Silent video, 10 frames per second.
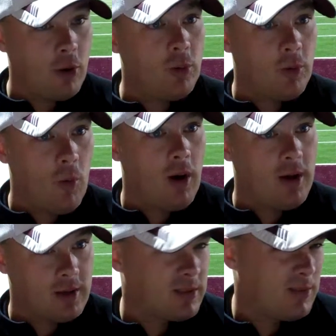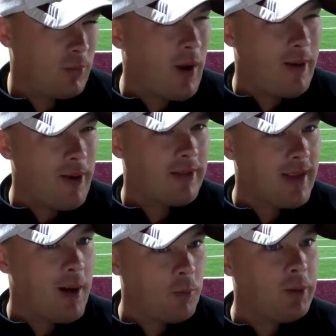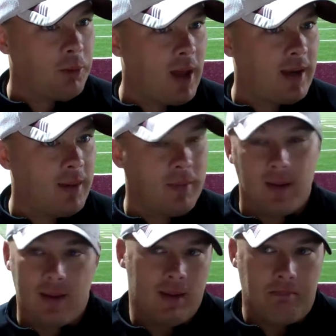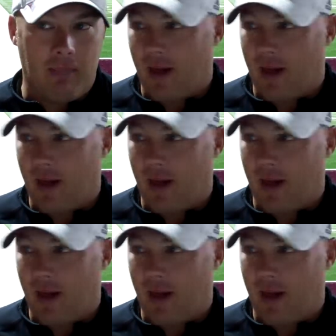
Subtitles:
who he was right around the time we played him.